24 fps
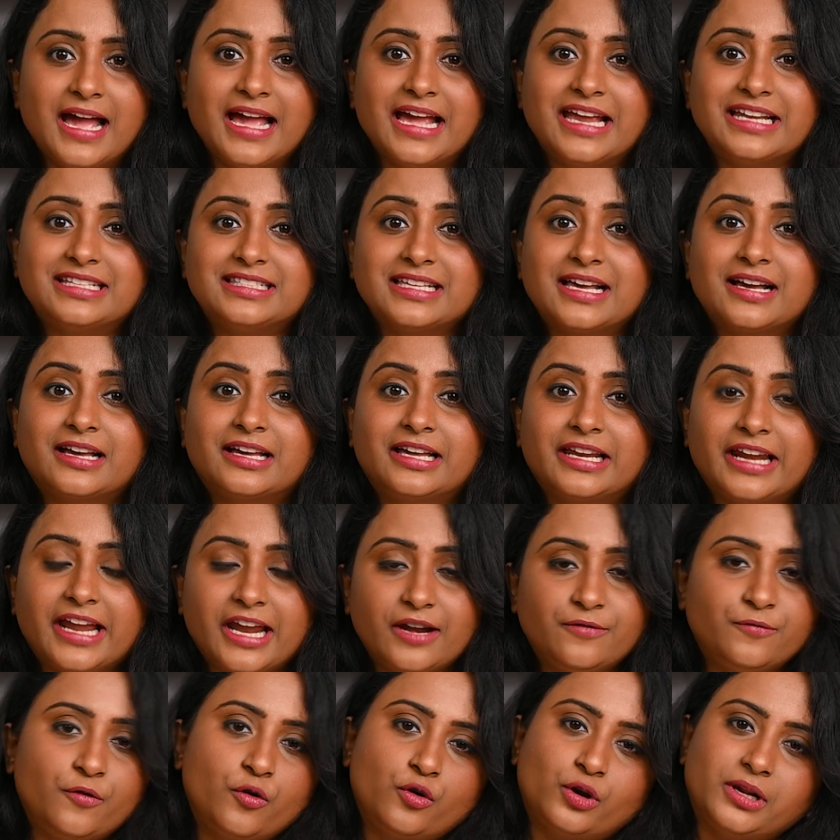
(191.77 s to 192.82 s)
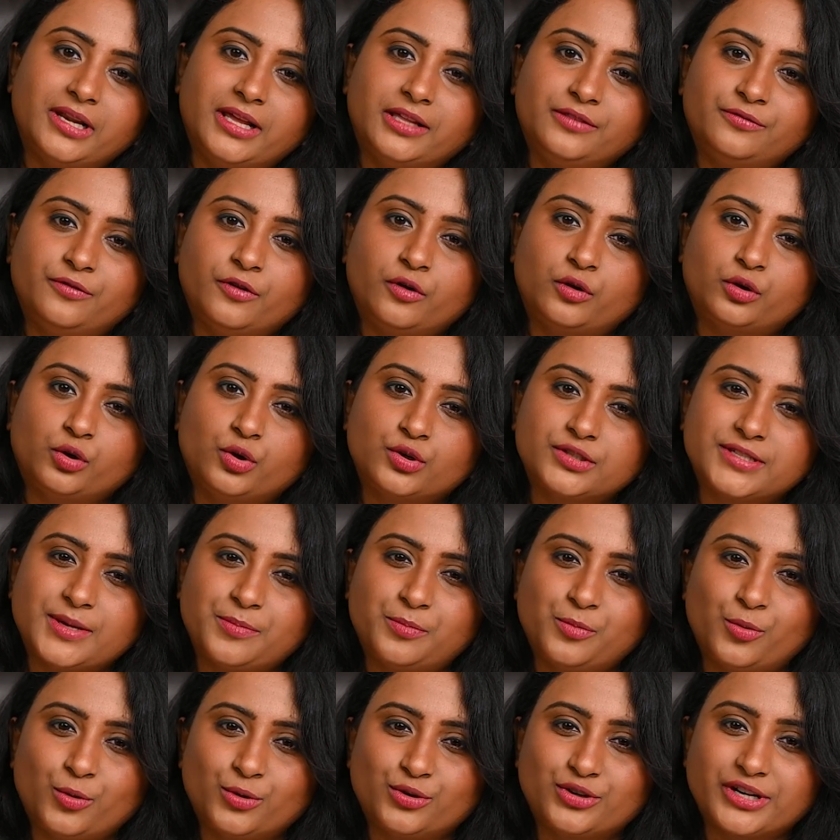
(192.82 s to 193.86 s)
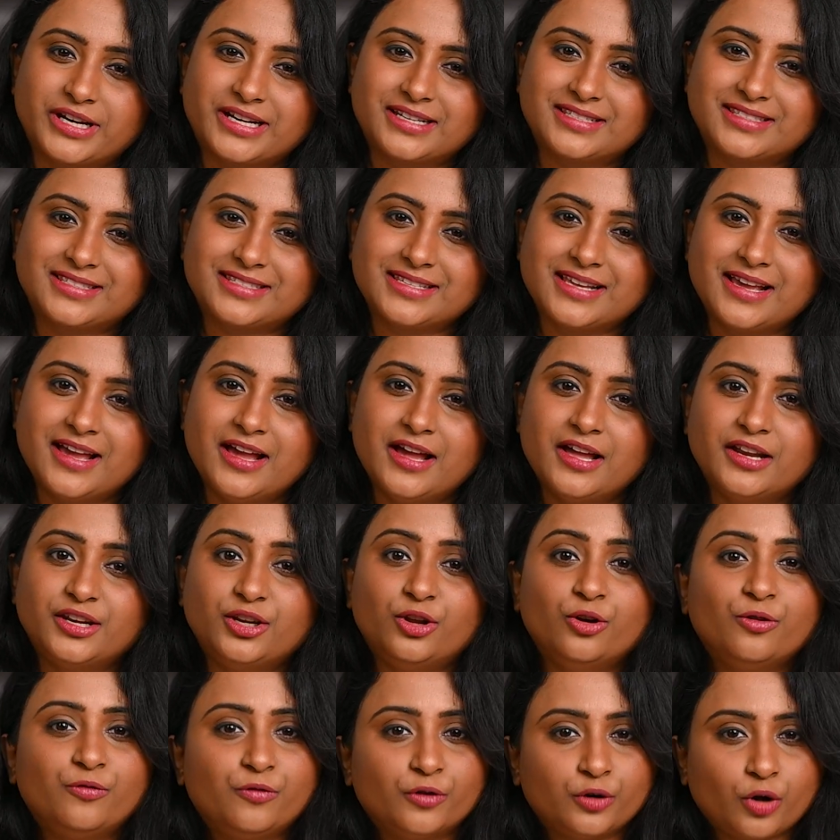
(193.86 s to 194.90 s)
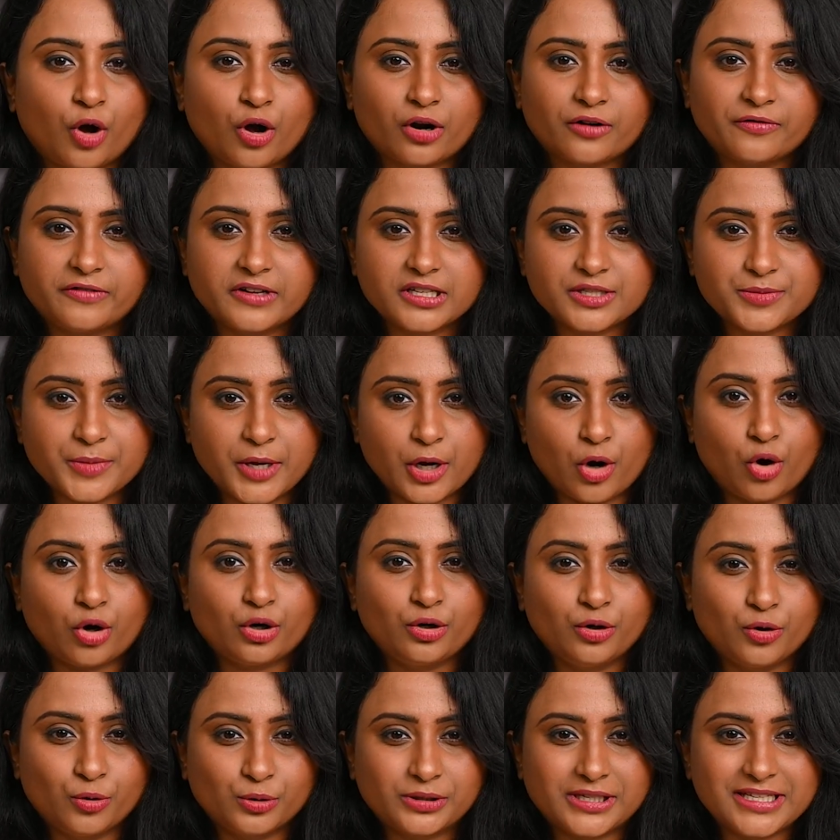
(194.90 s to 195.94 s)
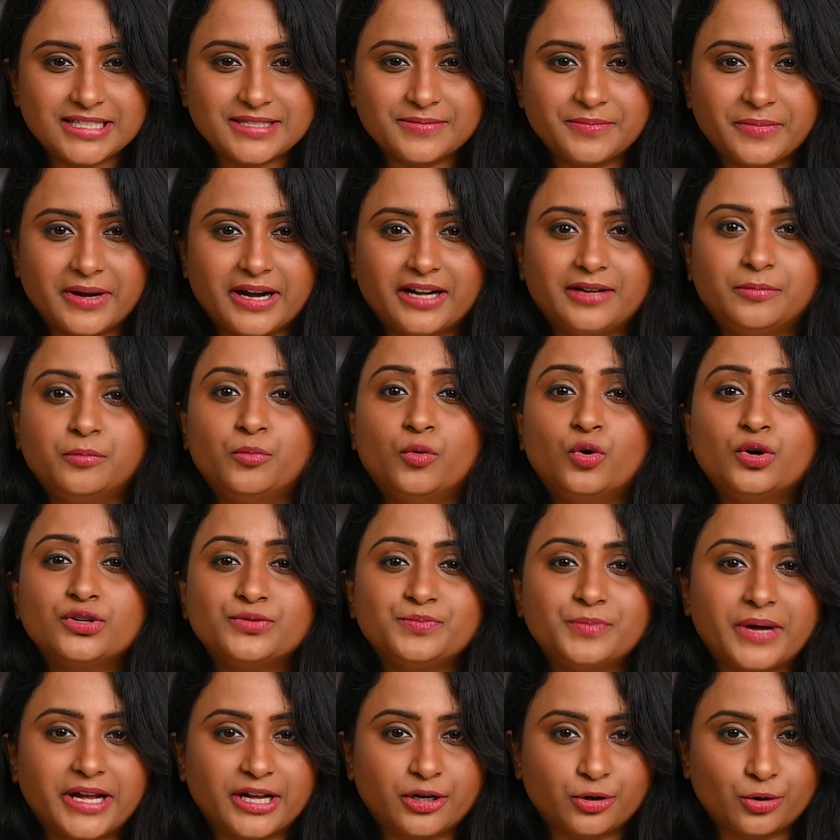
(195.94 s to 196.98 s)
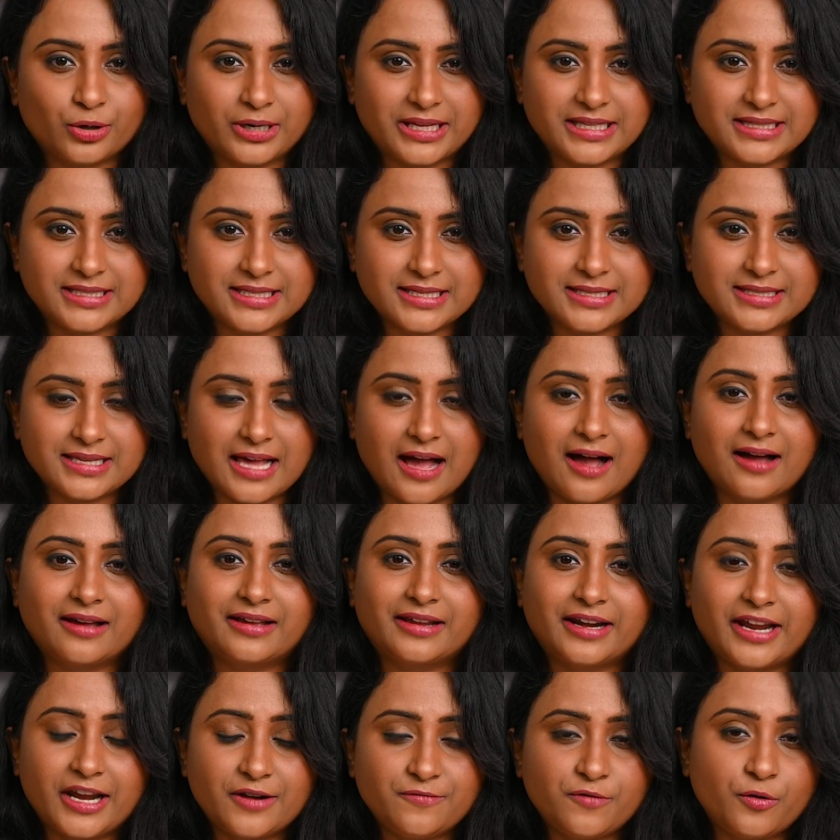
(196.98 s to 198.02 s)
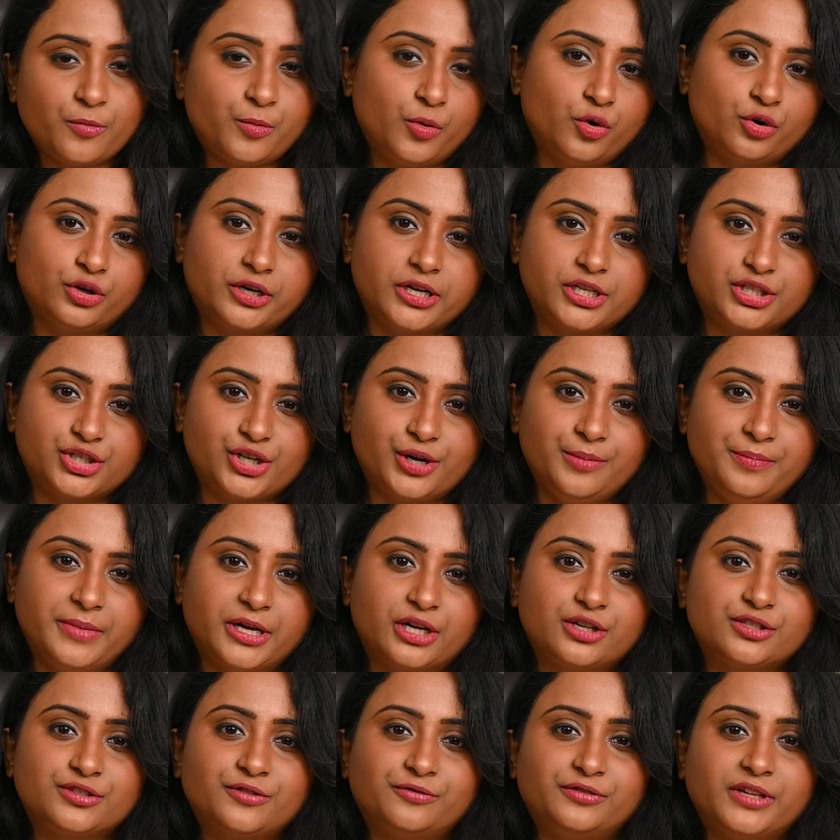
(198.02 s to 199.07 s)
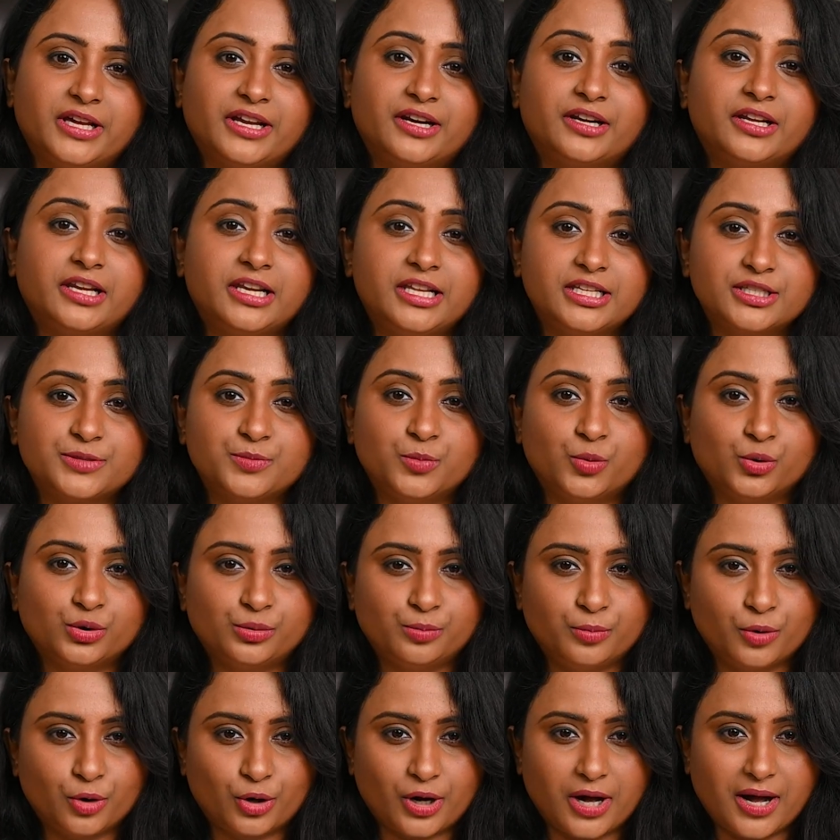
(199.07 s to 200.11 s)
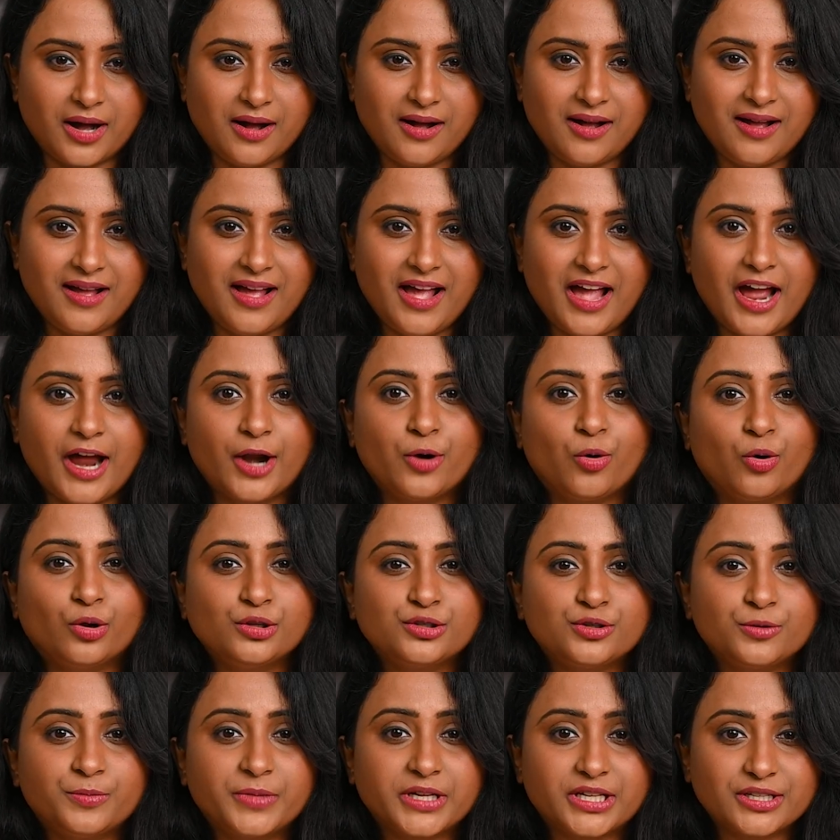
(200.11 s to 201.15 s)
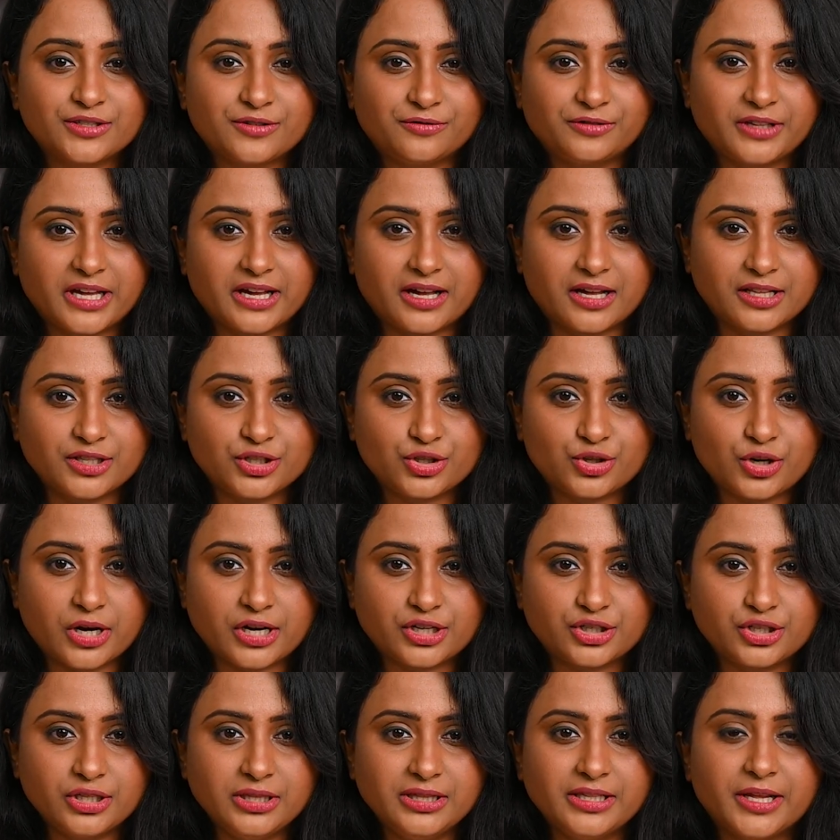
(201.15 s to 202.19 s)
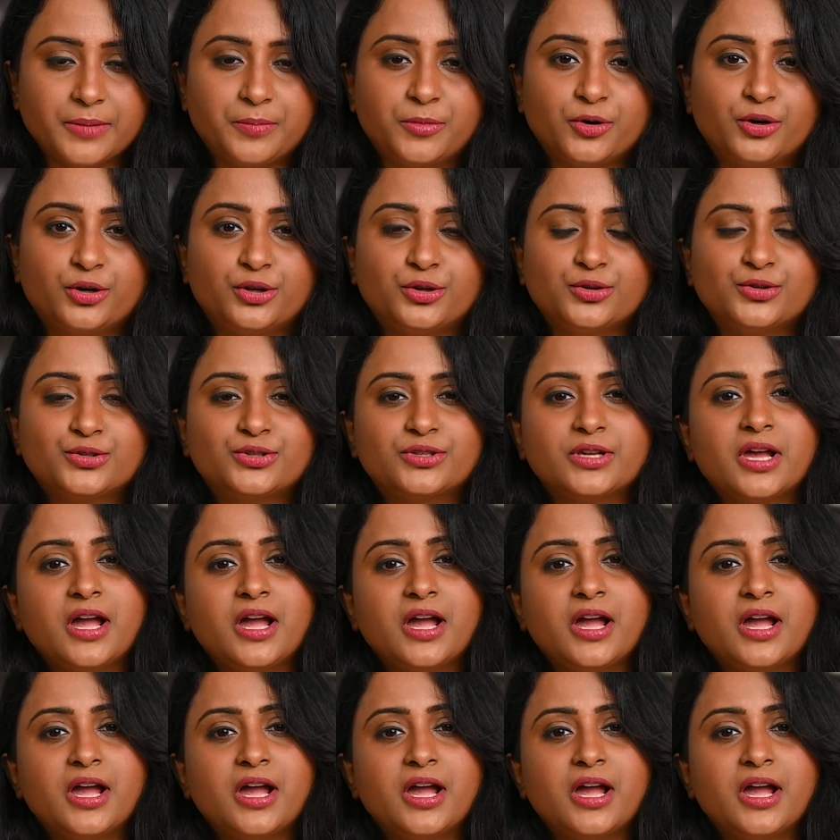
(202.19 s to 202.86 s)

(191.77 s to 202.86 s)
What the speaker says: It's a great focal length for close-up portraits. New photographers may not know this, but most micro lenses are great for portraiture because of their really smooth bokeh. And also because of their construction, they produce